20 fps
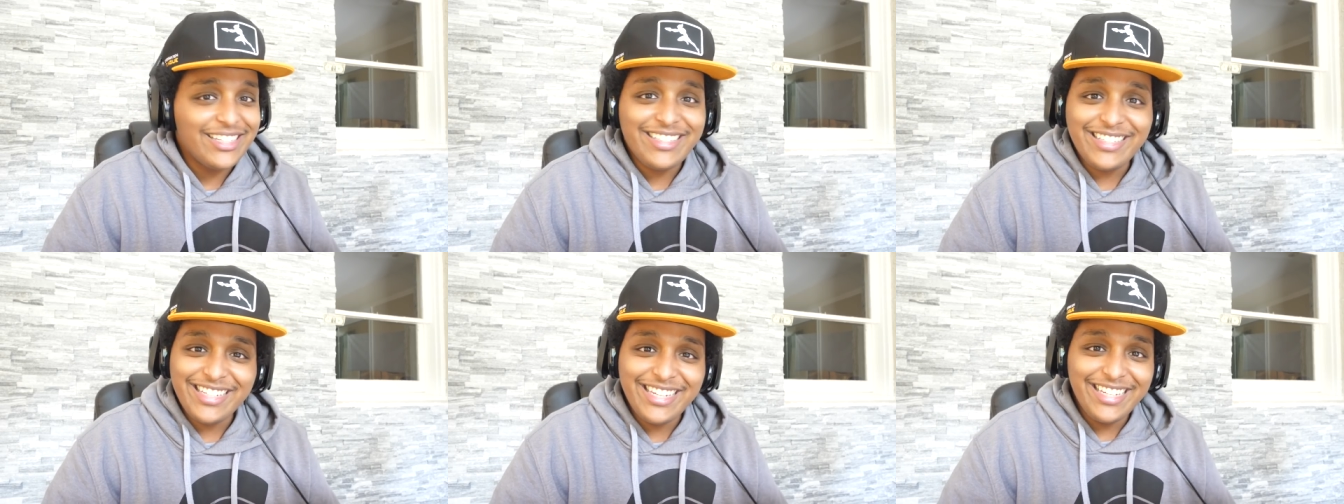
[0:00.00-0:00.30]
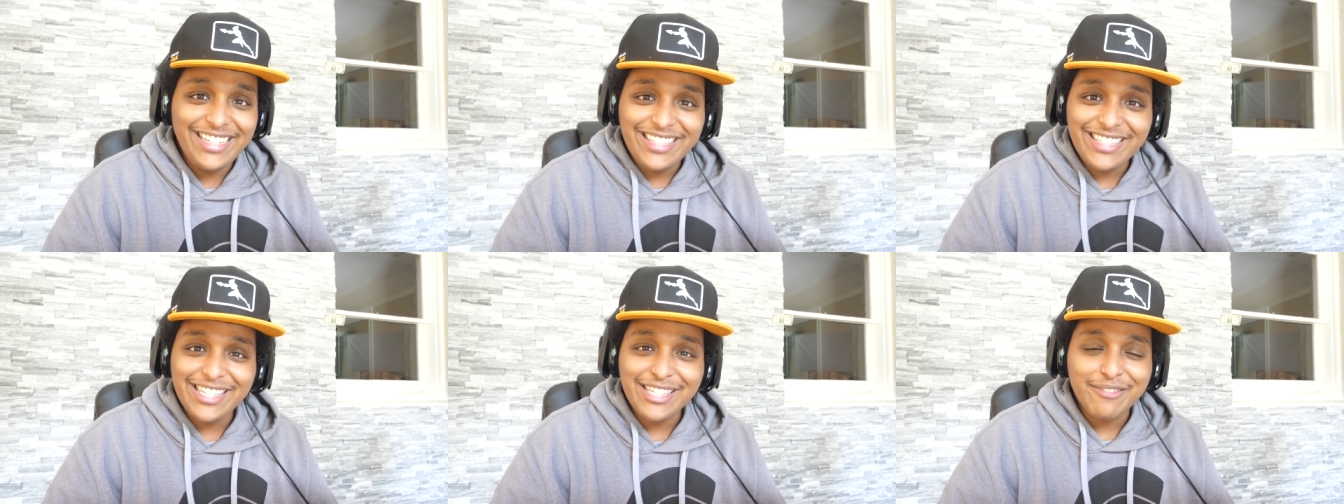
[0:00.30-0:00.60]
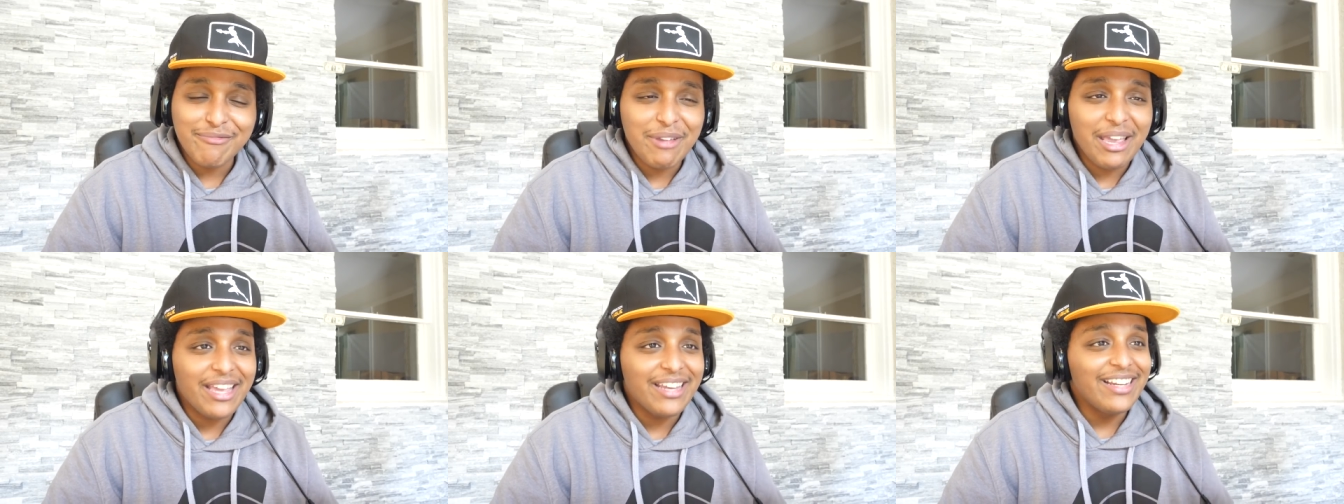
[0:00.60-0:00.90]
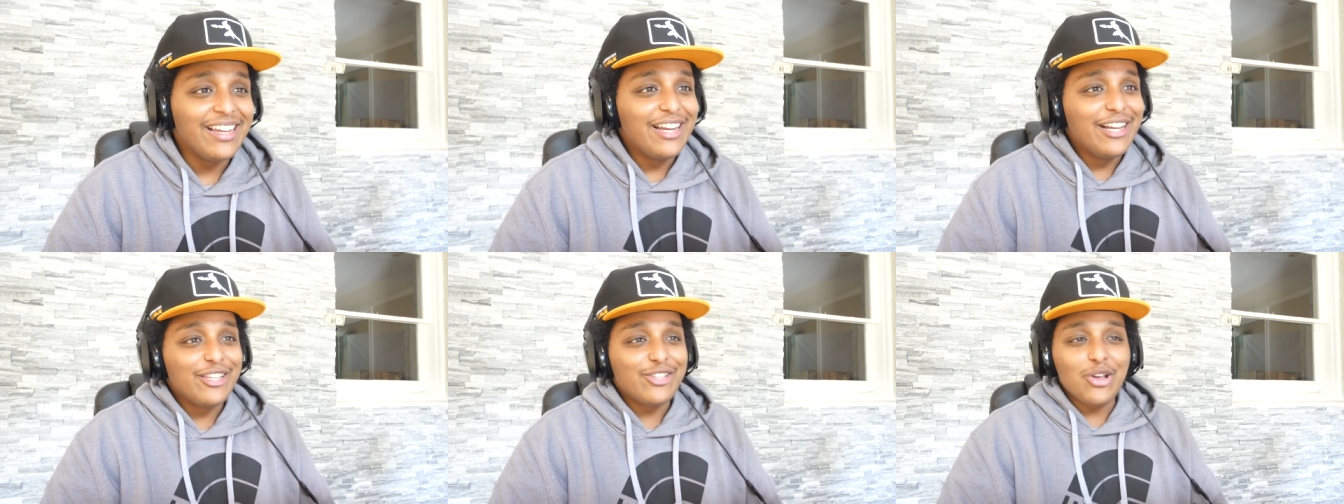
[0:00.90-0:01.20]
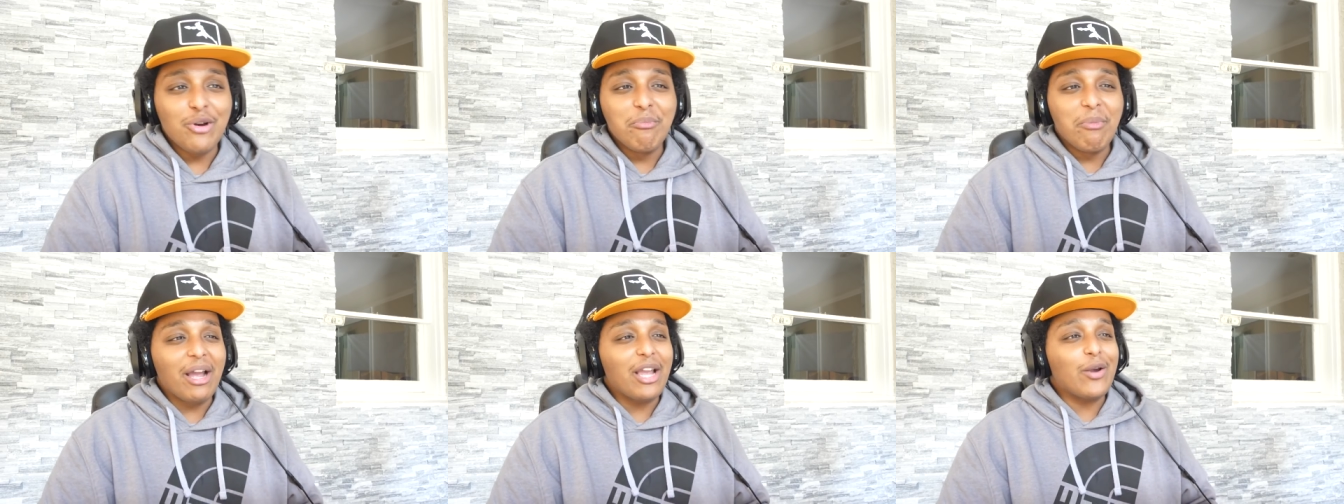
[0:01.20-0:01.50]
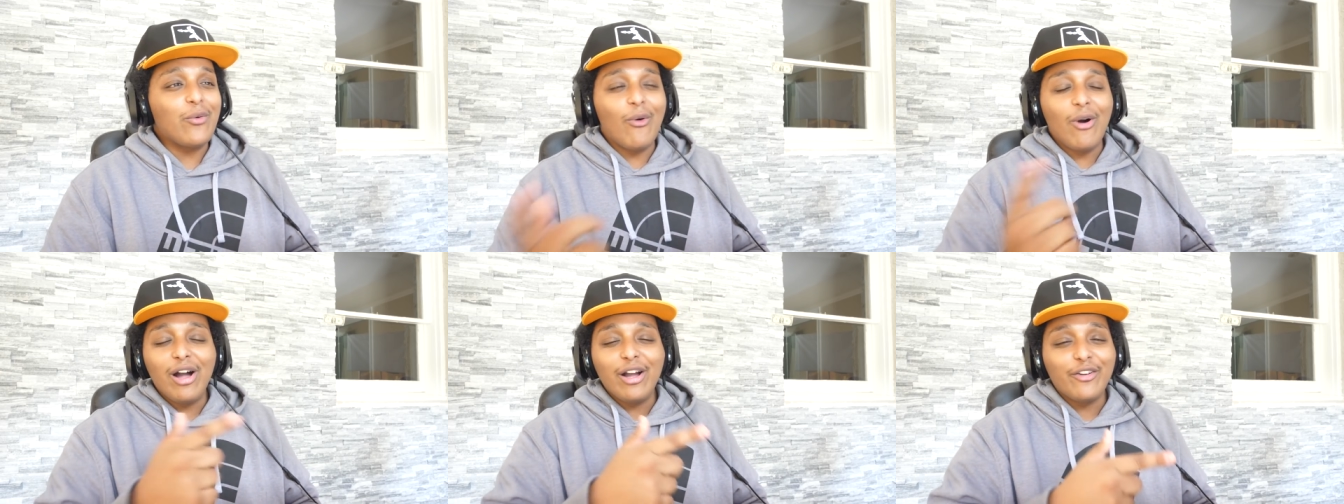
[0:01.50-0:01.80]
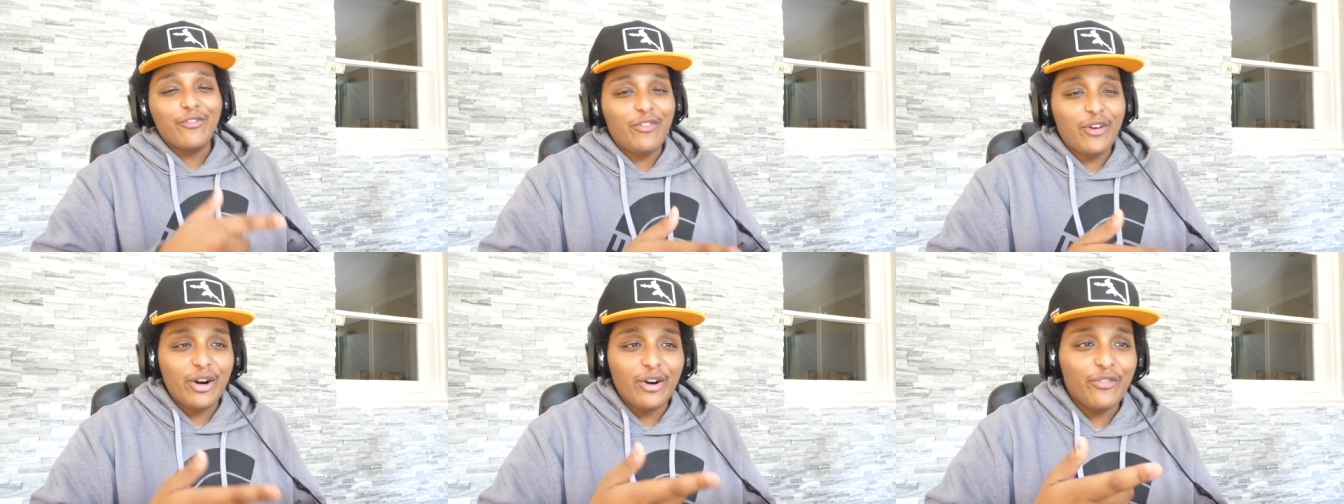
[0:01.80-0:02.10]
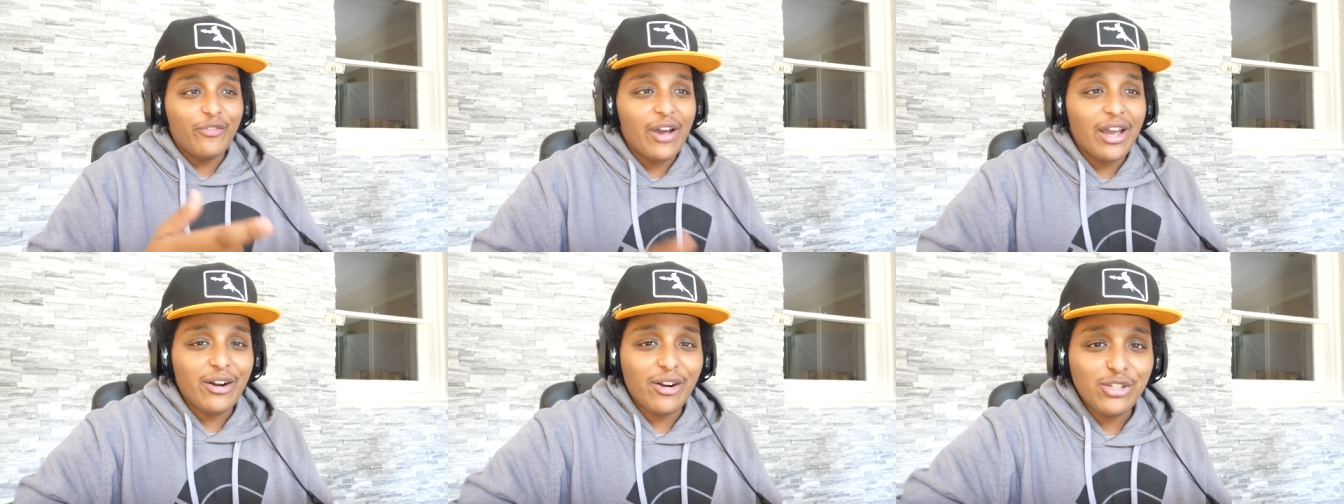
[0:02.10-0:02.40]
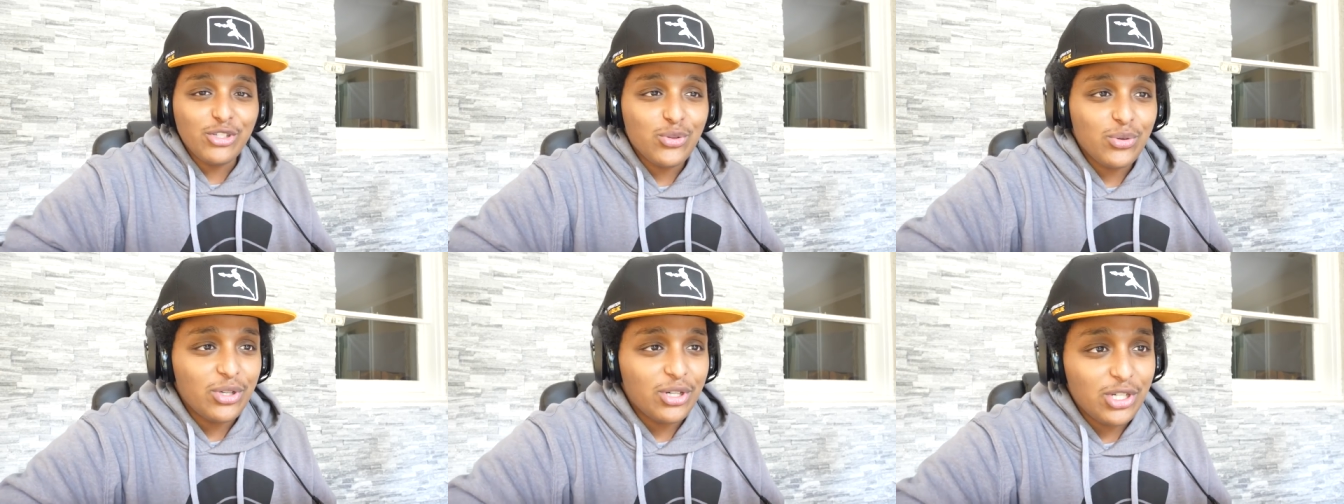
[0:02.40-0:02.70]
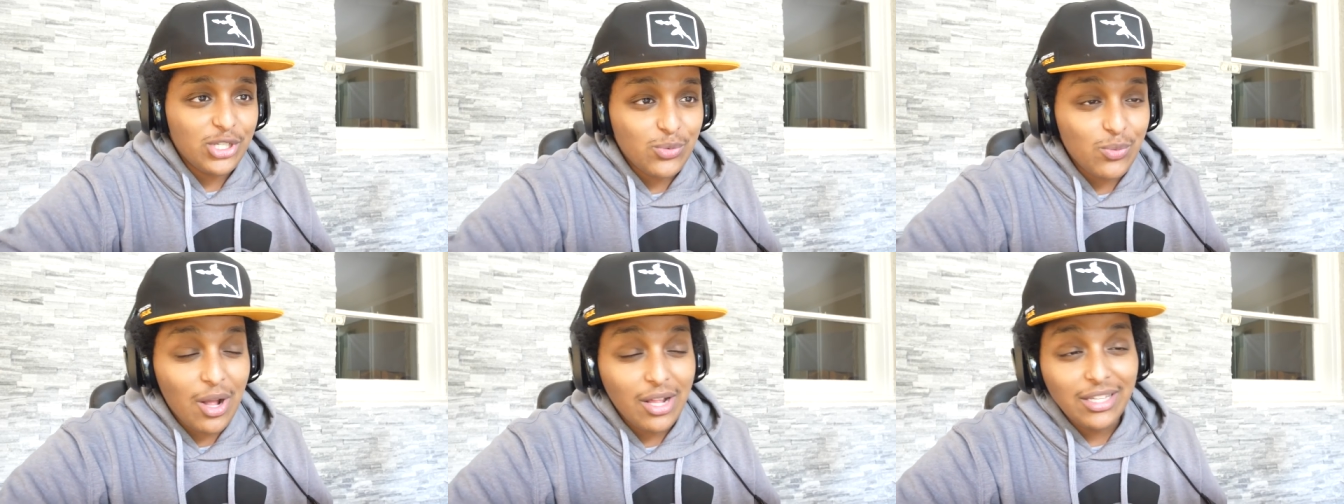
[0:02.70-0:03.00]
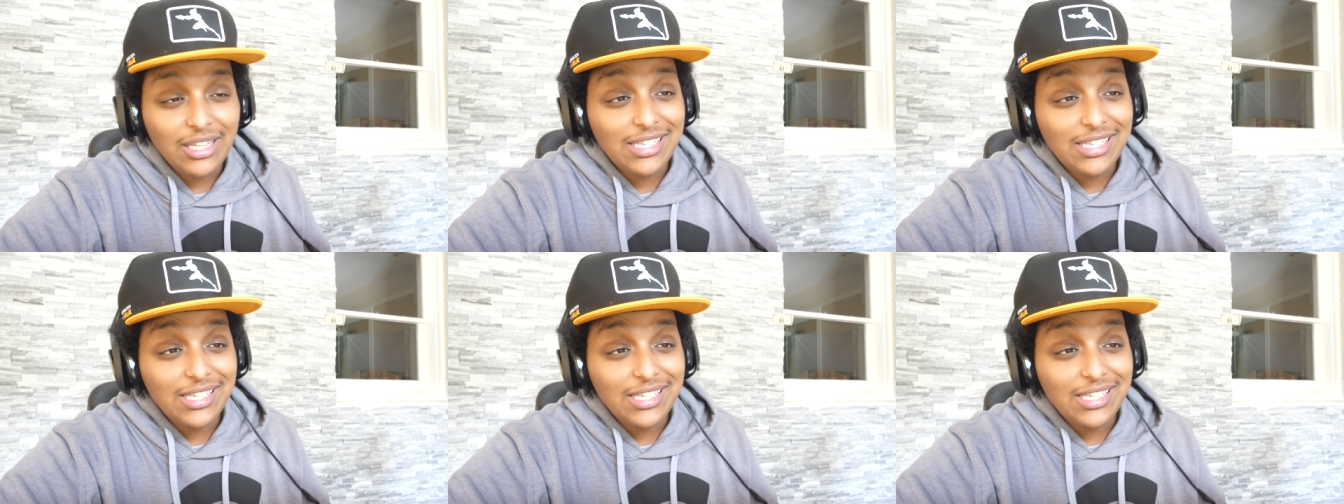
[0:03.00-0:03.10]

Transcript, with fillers: Jesus, man. So Mike Wong verified on Twitter as well.